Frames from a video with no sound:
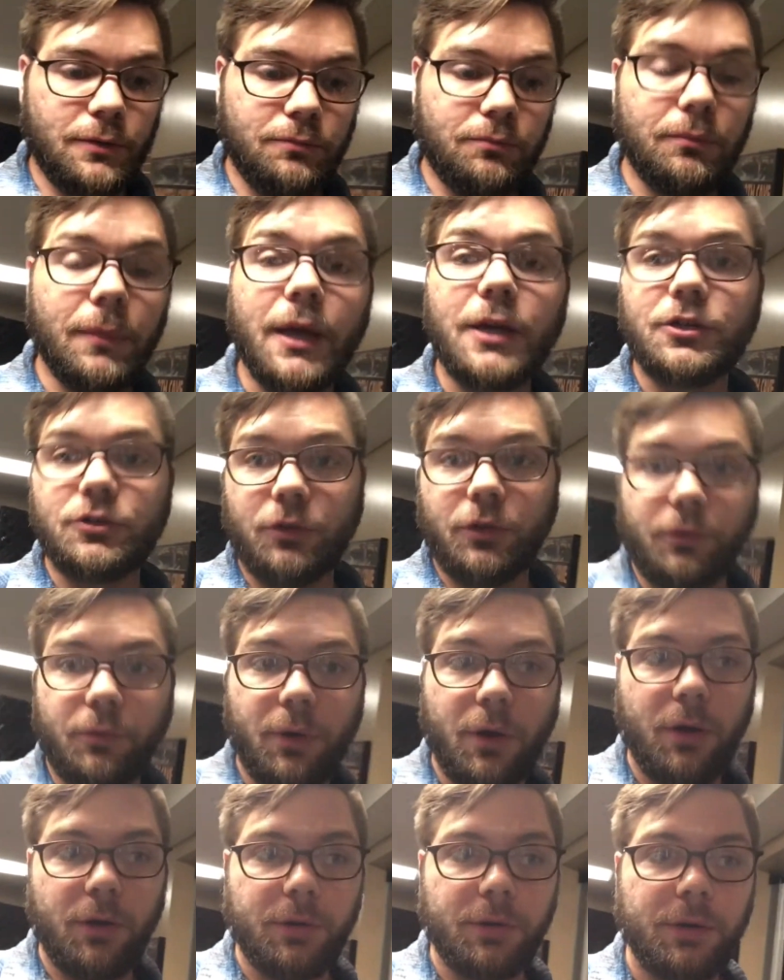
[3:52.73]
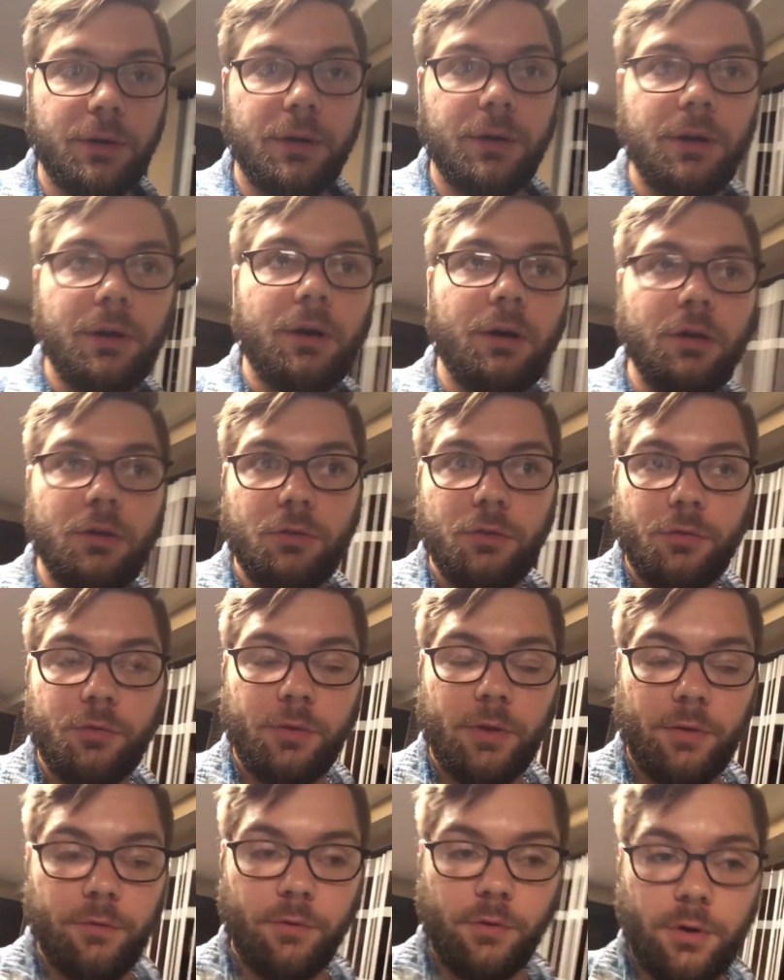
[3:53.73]
majorly wrong other than
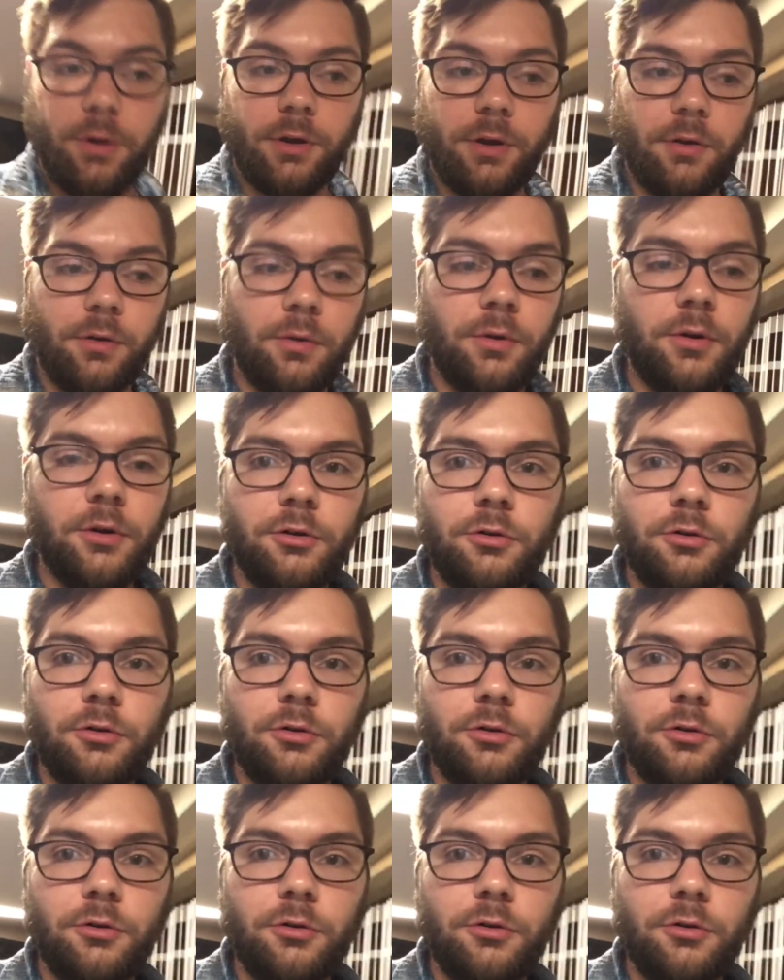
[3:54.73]
that vertigo,